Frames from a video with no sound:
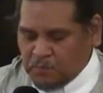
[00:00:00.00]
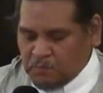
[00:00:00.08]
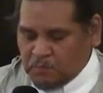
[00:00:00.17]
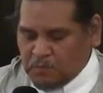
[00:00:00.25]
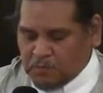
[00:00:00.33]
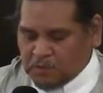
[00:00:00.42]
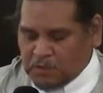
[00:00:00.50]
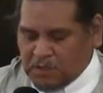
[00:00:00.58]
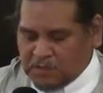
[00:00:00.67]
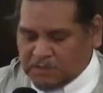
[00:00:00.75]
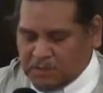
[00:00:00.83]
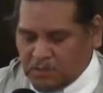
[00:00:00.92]
We were
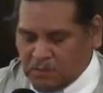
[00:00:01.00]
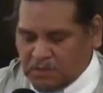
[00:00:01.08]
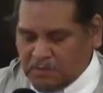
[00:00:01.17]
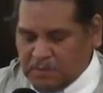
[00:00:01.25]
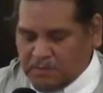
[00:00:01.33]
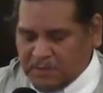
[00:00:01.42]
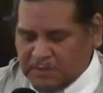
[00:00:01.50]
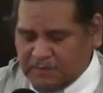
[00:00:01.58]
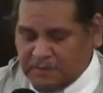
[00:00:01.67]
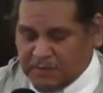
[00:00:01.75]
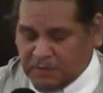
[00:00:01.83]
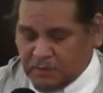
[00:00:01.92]
taught that only by
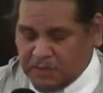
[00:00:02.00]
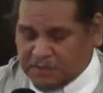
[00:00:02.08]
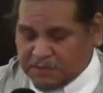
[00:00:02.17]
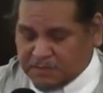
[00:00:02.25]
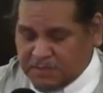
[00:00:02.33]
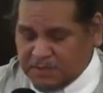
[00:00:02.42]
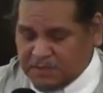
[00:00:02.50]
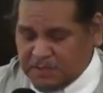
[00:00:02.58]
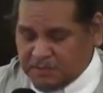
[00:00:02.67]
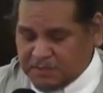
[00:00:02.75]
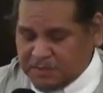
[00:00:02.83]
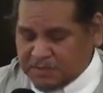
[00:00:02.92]
believing in a righteous man
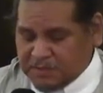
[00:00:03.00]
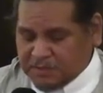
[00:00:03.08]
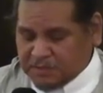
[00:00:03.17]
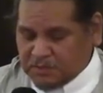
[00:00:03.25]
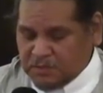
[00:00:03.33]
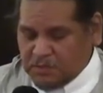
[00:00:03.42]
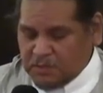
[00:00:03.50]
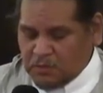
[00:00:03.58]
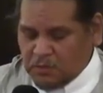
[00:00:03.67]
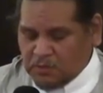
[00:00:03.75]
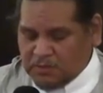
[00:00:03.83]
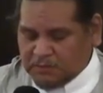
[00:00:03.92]
named Jesus,
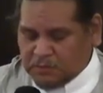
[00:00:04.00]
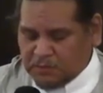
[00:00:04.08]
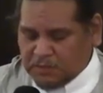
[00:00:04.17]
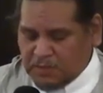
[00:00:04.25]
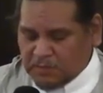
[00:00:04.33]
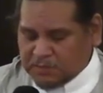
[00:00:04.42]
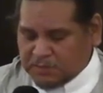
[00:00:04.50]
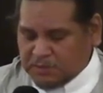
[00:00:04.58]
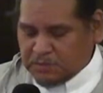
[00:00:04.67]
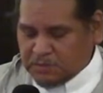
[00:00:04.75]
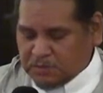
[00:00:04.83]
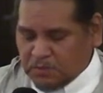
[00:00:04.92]
who lived 2,000
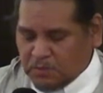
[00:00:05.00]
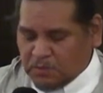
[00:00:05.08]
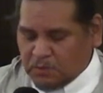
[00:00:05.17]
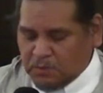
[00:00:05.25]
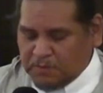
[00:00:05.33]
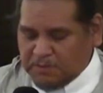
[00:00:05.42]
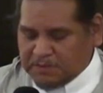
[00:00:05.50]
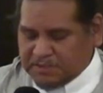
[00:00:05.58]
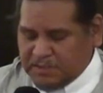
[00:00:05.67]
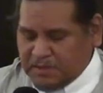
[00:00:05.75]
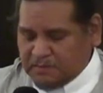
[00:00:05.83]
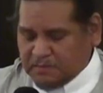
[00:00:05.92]
ago, could we be
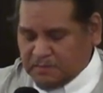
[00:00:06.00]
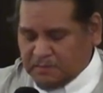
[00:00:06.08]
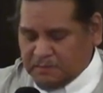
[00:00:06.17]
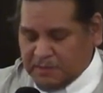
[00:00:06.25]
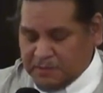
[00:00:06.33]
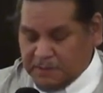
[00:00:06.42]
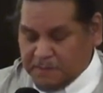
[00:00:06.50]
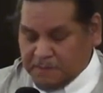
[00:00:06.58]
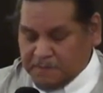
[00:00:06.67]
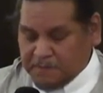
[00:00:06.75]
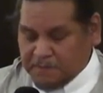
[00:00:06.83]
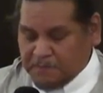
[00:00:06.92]
saved from
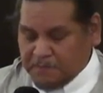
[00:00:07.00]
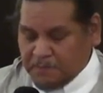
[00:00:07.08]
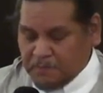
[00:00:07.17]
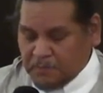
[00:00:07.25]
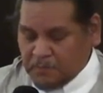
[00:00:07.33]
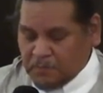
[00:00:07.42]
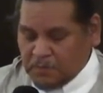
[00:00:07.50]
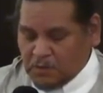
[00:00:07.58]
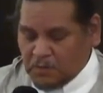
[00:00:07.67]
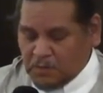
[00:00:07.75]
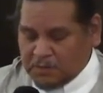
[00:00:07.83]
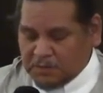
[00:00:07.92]
fire. No
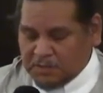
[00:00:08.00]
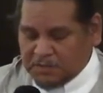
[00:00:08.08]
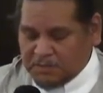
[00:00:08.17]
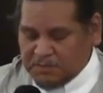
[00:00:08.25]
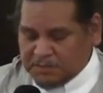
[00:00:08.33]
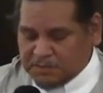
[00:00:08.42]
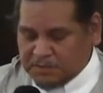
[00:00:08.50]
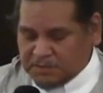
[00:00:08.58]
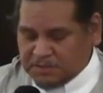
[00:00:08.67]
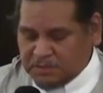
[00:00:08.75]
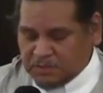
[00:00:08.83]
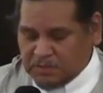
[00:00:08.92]
one in the mission
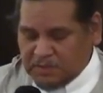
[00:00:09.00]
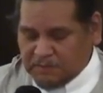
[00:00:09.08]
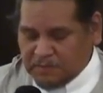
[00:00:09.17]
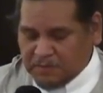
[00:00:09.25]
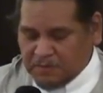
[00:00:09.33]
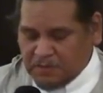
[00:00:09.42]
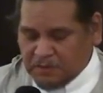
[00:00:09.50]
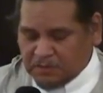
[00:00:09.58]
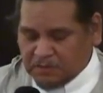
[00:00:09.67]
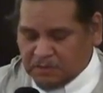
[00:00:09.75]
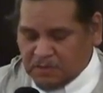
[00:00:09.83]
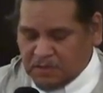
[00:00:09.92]
seemed to have the
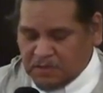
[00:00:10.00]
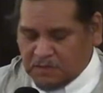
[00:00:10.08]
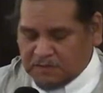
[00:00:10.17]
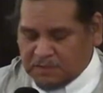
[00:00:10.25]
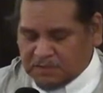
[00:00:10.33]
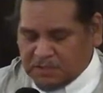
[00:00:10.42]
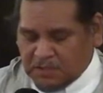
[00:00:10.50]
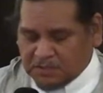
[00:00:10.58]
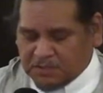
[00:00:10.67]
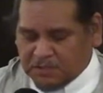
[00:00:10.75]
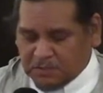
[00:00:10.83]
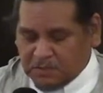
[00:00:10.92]
thought of the
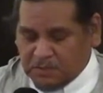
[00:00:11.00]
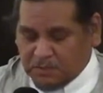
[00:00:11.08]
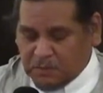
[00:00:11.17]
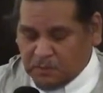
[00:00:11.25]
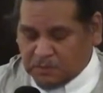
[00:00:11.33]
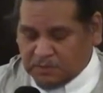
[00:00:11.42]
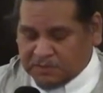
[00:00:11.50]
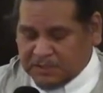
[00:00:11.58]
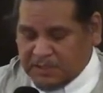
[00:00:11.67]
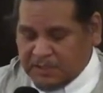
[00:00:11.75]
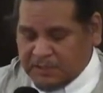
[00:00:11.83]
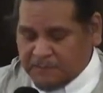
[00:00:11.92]
intelligent approach of
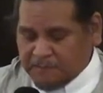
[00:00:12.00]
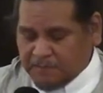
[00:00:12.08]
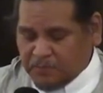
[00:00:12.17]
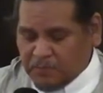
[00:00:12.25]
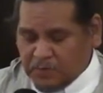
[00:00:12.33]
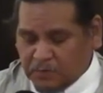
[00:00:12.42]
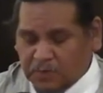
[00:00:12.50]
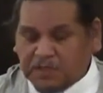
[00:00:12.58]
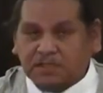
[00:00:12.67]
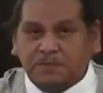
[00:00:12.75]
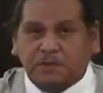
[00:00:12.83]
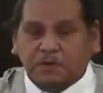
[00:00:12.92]
saying, the Great
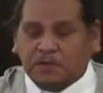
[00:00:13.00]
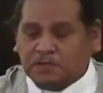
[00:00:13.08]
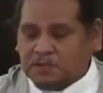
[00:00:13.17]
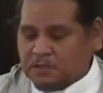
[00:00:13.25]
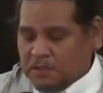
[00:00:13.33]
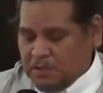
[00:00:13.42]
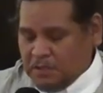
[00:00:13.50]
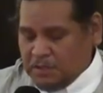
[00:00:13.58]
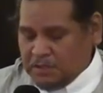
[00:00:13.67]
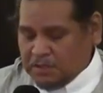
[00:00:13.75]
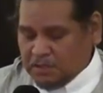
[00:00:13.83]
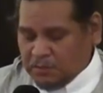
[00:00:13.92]
Spirit,
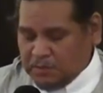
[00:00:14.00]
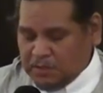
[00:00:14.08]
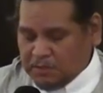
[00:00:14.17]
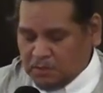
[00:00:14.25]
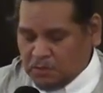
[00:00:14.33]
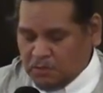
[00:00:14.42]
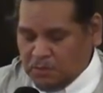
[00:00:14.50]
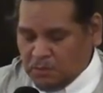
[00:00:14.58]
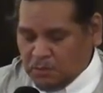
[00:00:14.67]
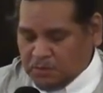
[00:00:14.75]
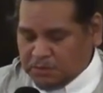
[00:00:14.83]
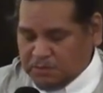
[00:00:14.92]
the Creator whom you
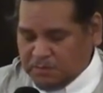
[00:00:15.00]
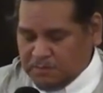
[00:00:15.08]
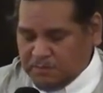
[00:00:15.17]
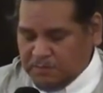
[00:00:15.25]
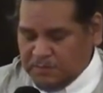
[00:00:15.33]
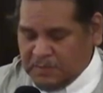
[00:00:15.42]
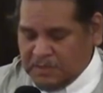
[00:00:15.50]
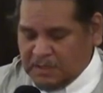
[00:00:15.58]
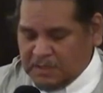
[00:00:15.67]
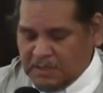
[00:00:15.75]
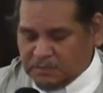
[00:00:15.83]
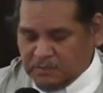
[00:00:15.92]
worship,
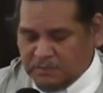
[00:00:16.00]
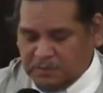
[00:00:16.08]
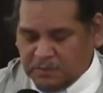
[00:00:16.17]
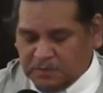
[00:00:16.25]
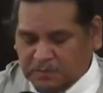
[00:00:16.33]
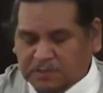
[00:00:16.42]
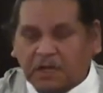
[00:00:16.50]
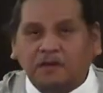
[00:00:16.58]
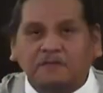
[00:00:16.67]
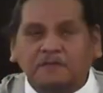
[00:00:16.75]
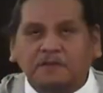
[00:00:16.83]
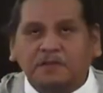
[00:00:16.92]
has revealed
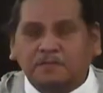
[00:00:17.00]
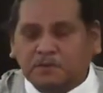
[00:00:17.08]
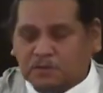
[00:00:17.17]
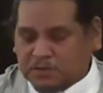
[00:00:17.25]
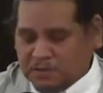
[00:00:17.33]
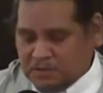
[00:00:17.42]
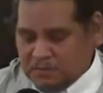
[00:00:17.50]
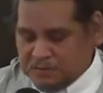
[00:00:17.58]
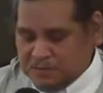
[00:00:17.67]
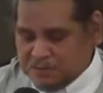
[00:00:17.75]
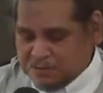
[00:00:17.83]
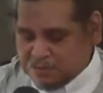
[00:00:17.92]
himself in the person of
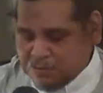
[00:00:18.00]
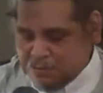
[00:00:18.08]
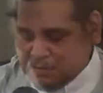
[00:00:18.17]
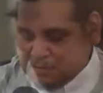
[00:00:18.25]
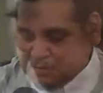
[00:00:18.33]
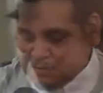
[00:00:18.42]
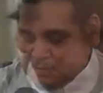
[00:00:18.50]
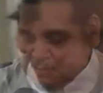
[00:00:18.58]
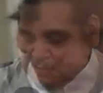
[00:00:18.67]
Jesus Christ.